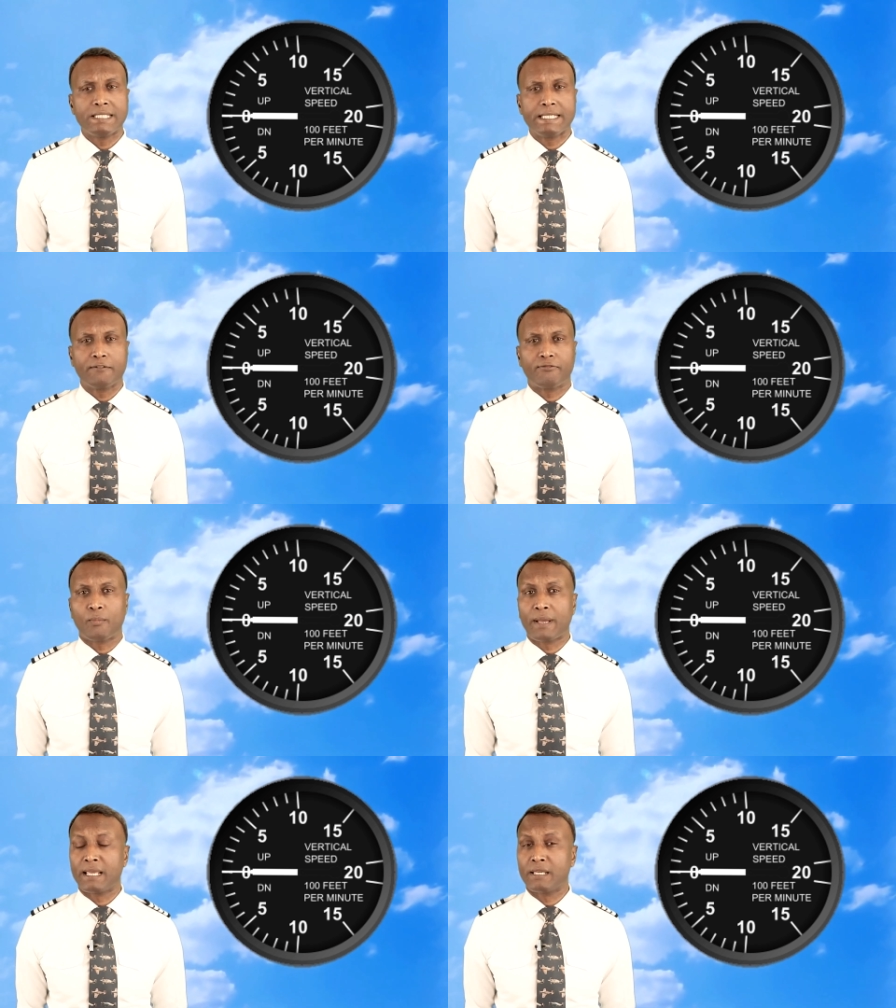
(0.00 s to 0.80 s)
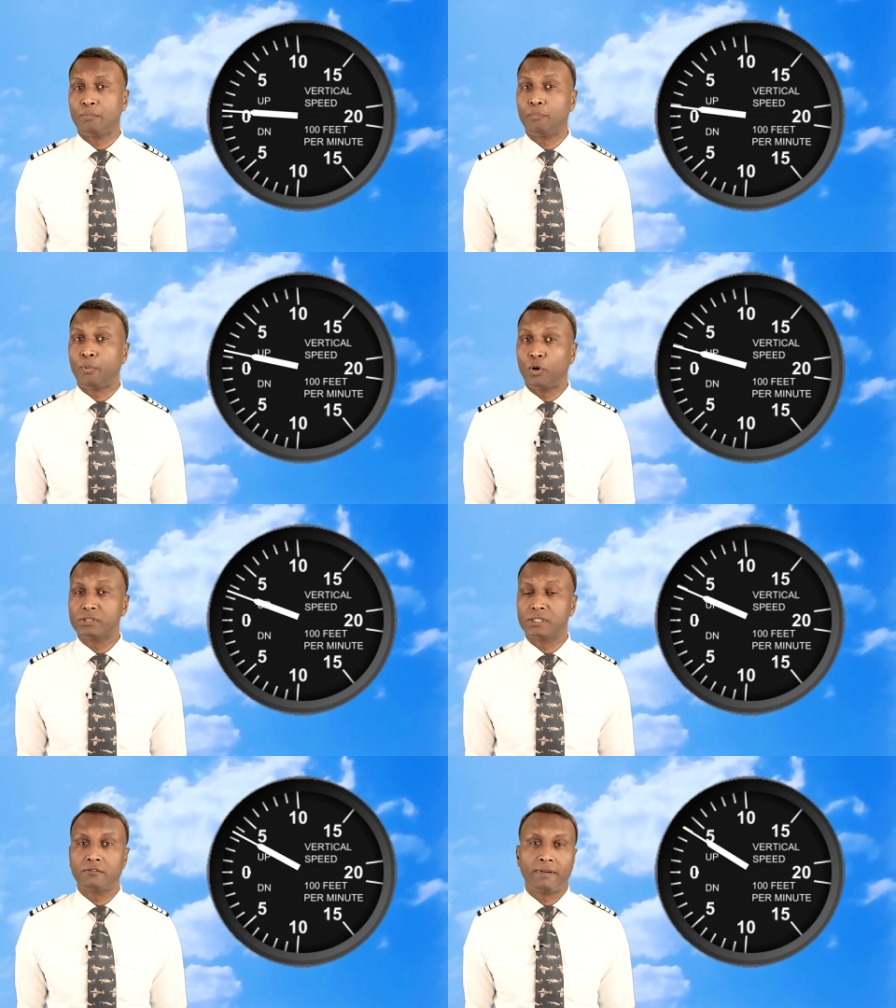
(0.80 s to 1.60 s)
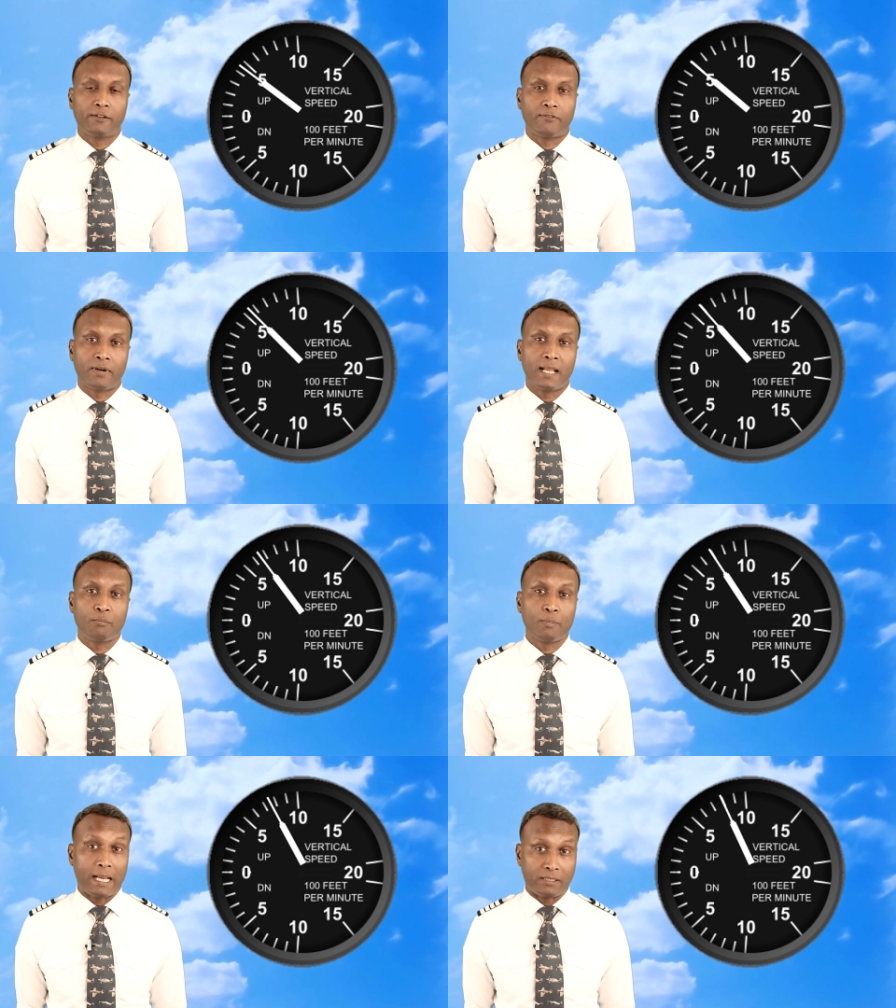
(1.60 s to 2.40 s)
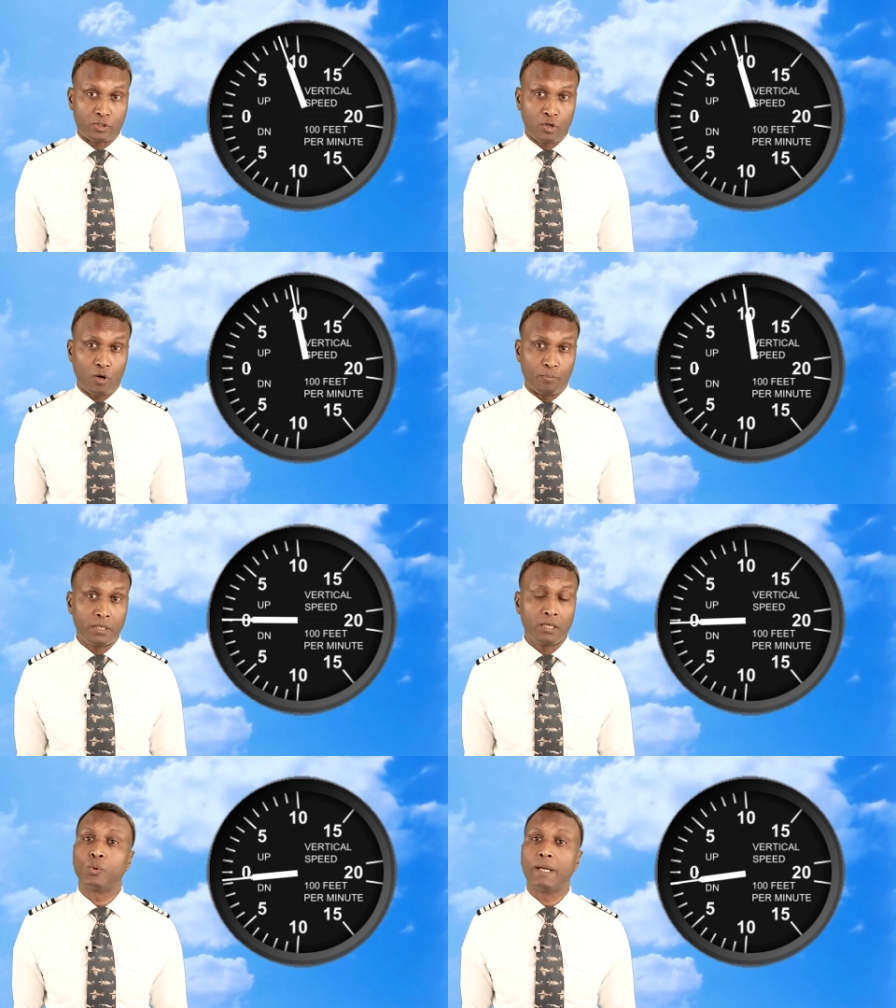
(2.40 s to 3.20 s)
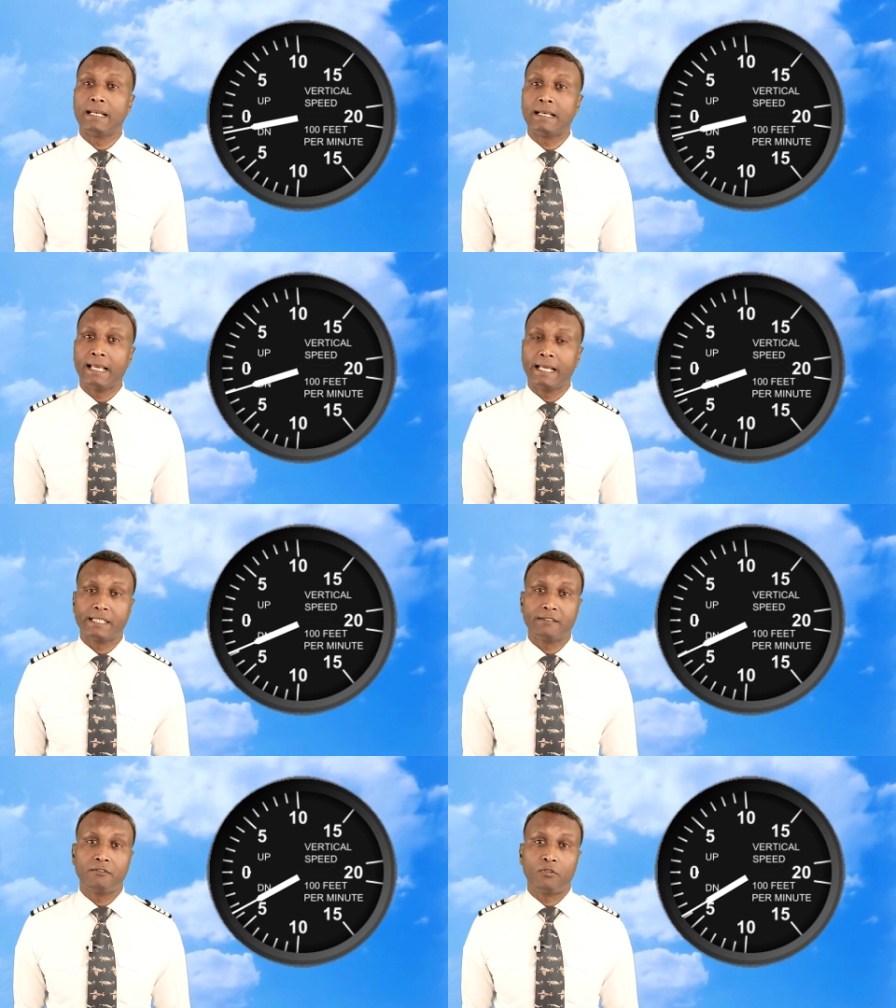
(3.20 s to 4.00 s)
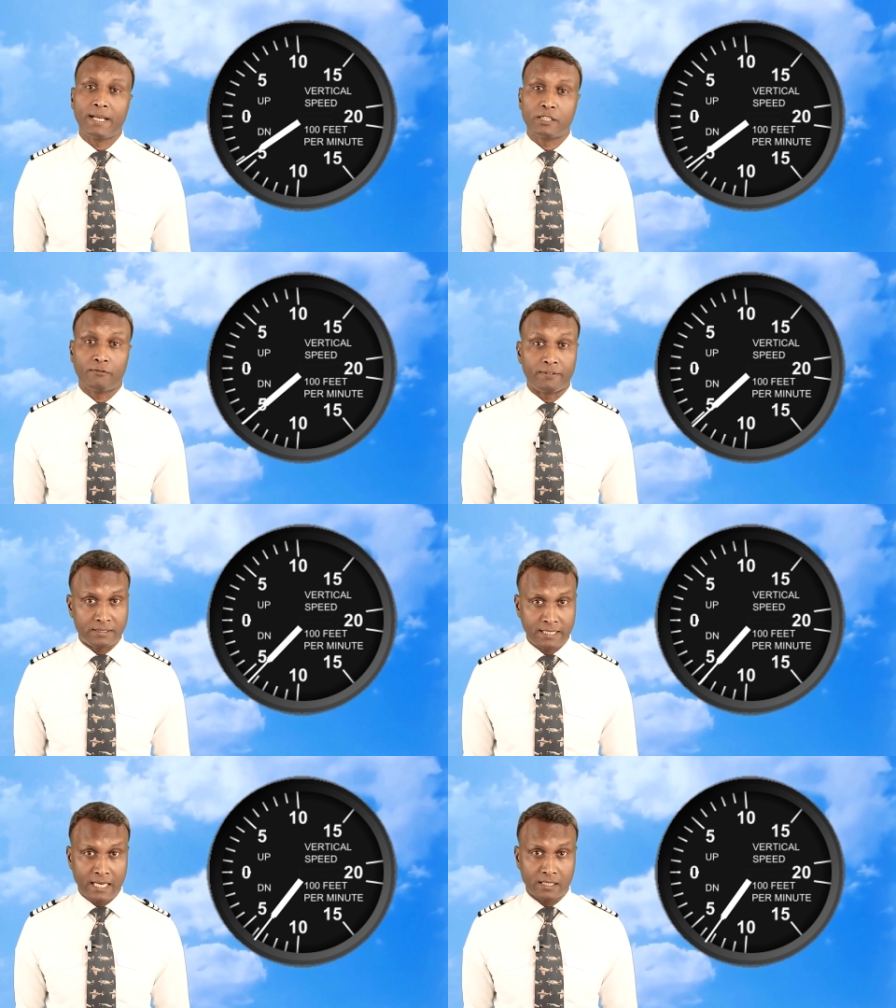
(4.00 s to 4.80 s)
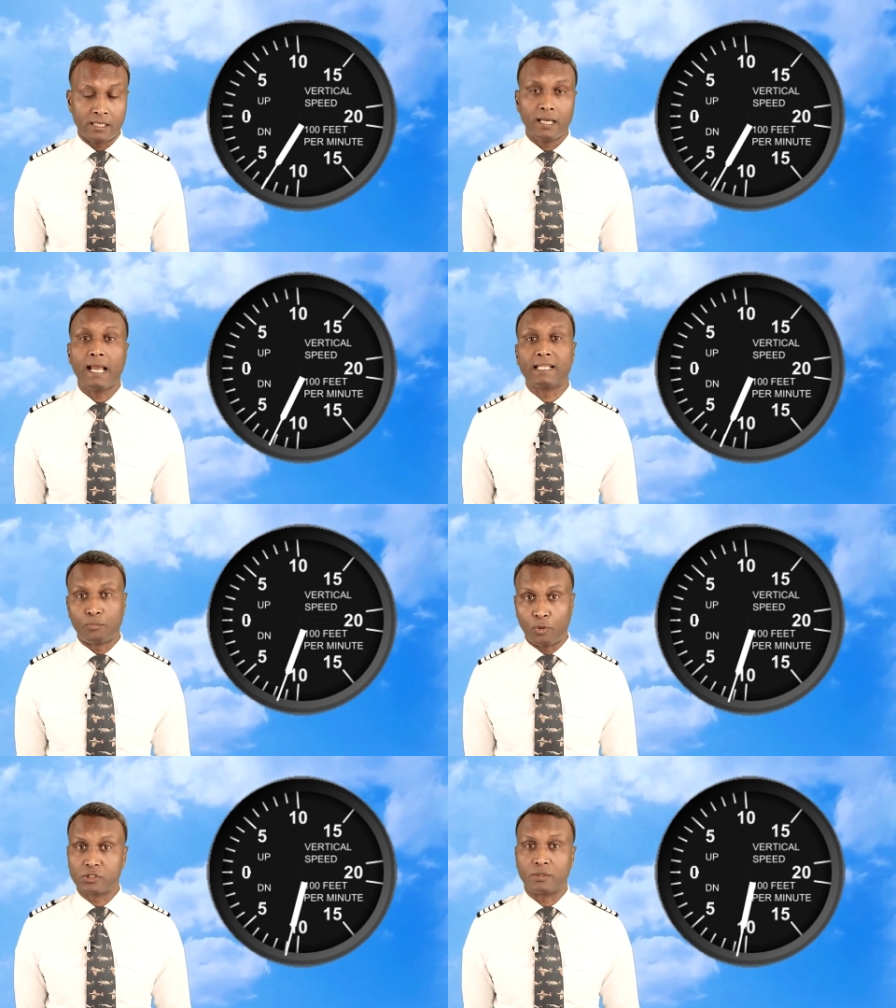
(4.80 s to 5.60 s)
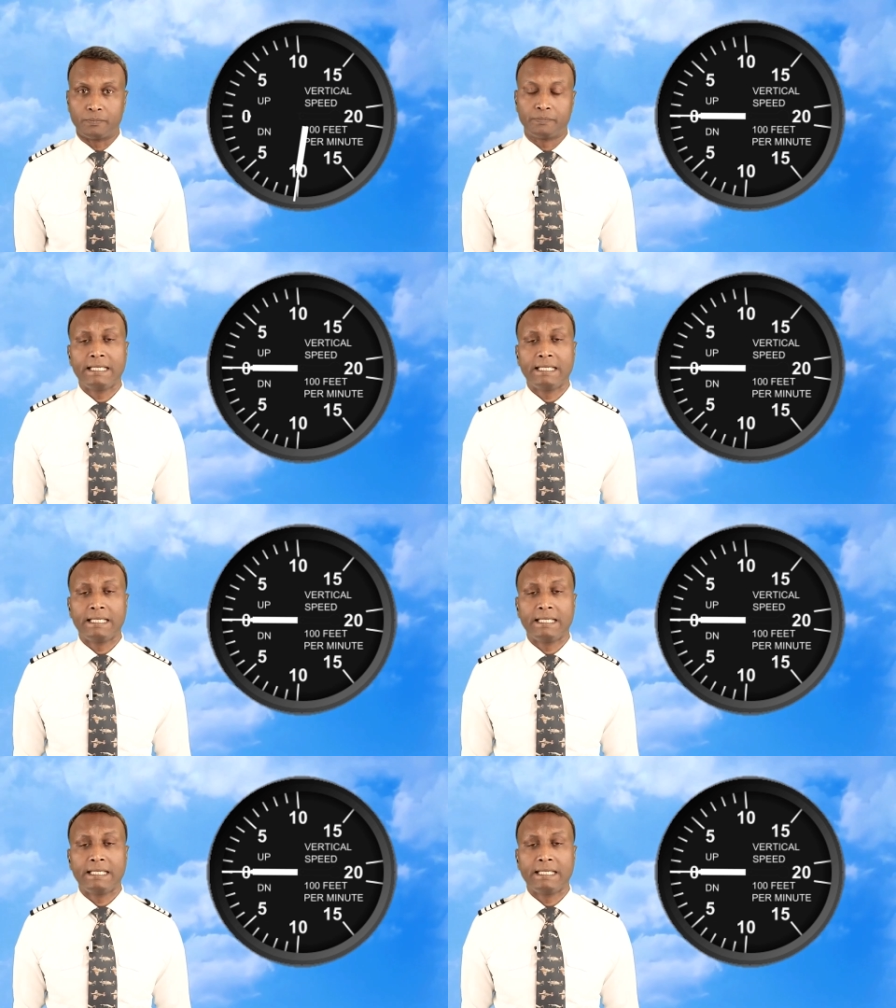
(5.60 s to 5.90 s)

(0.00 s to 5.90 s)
ranging from a positive rate of climb at the top to a negative rate of descent at the bottom.